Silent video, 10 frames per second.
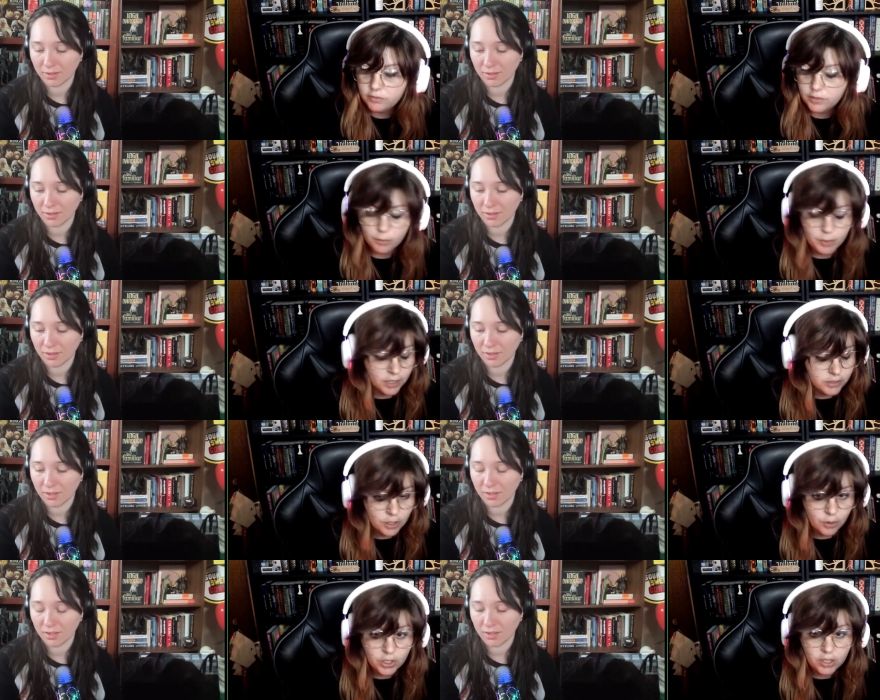Speaker 1: We got
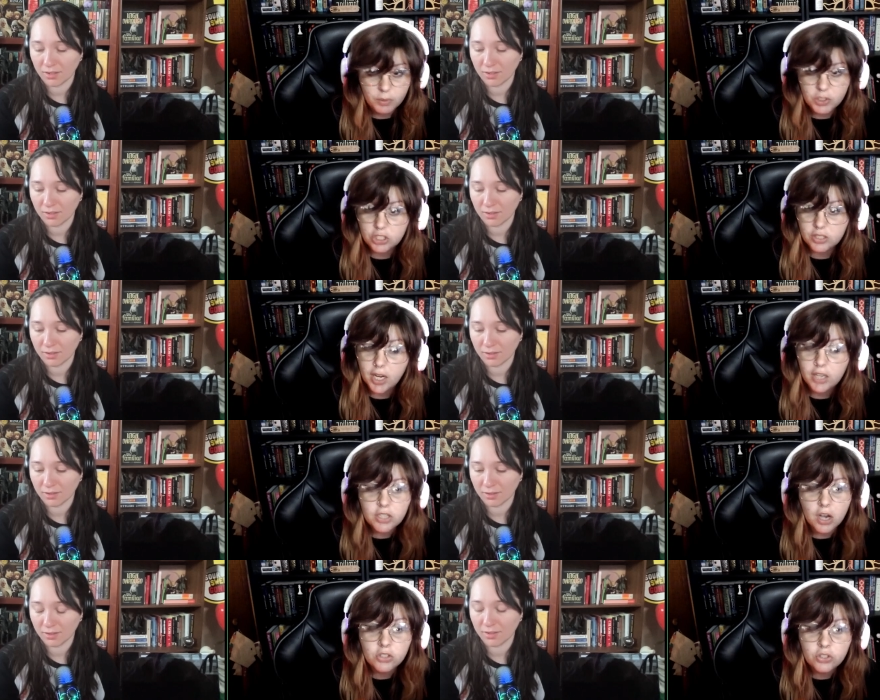Teoda, which is, like, a
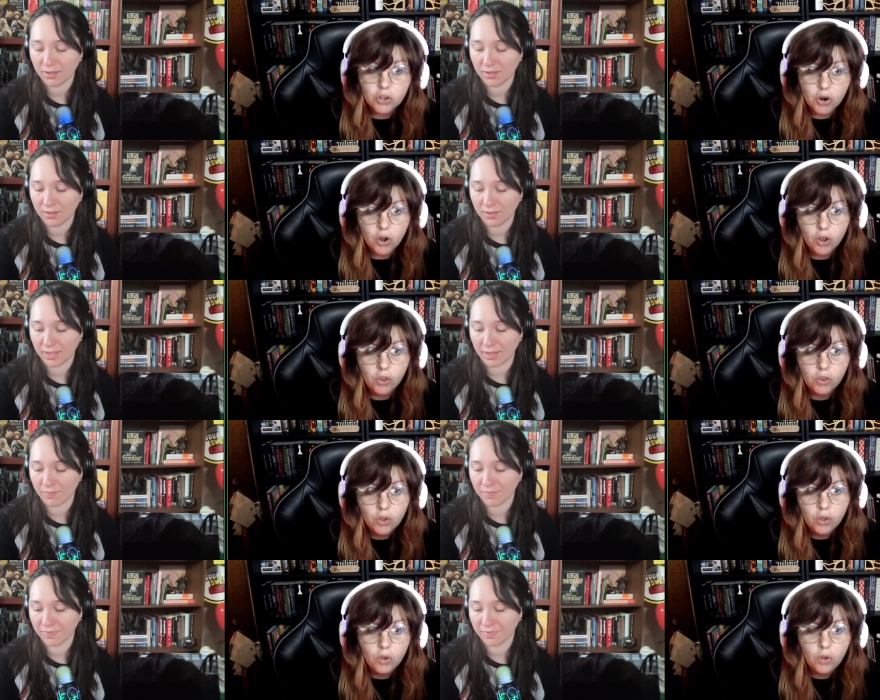young girl. Yeah.
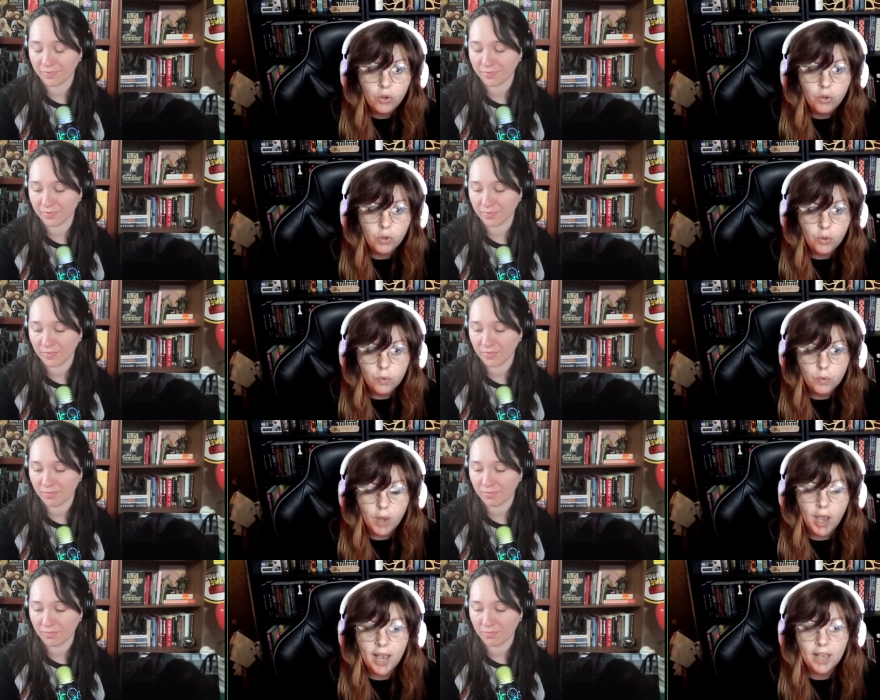Who
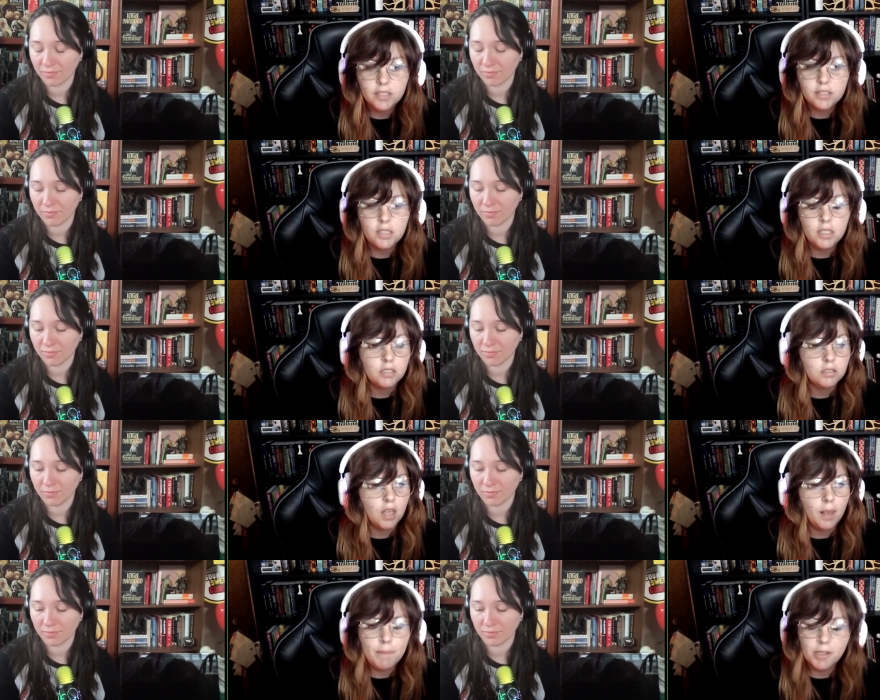has this
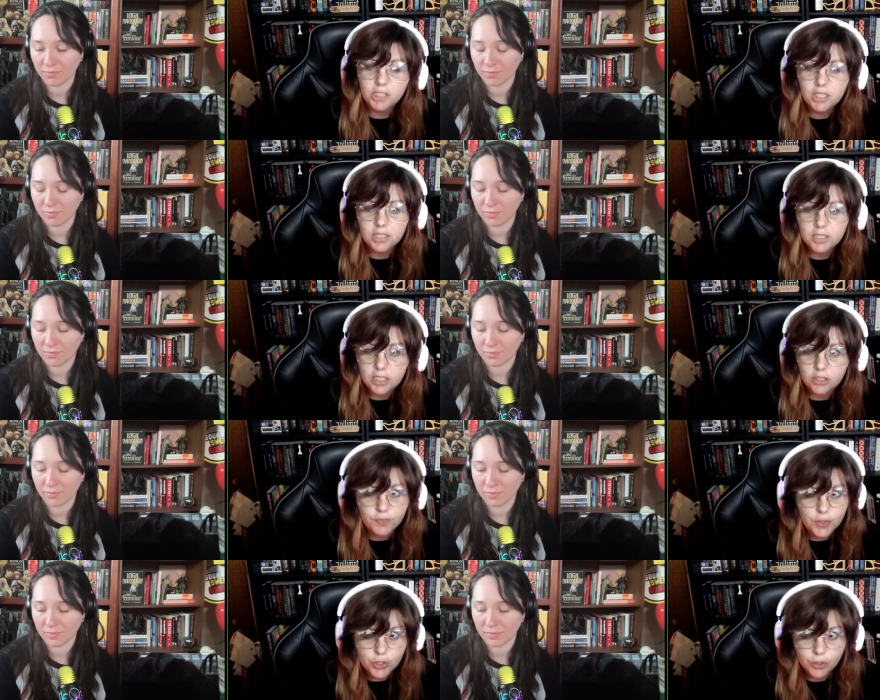ability to see in the
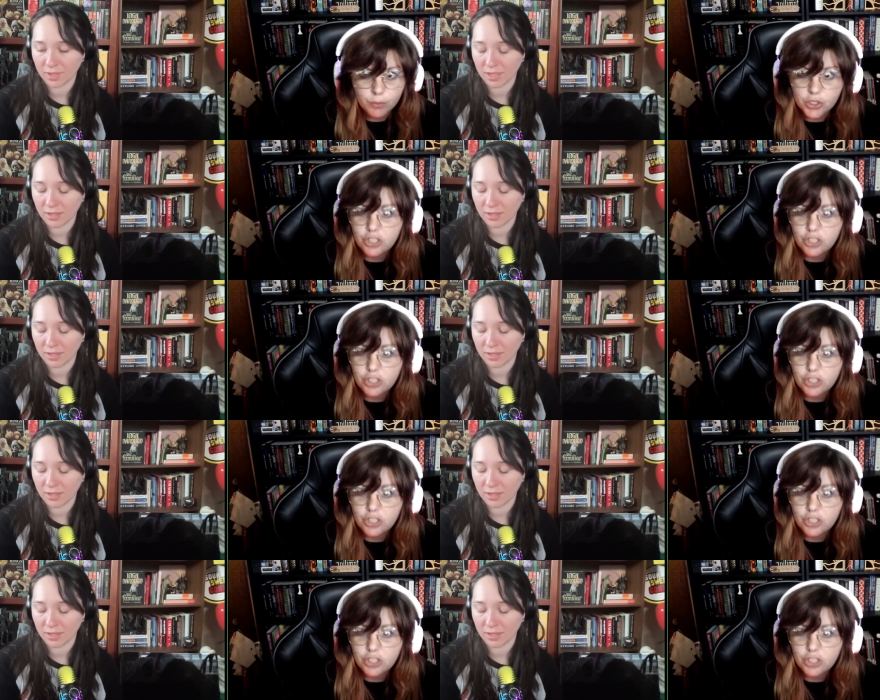future, where she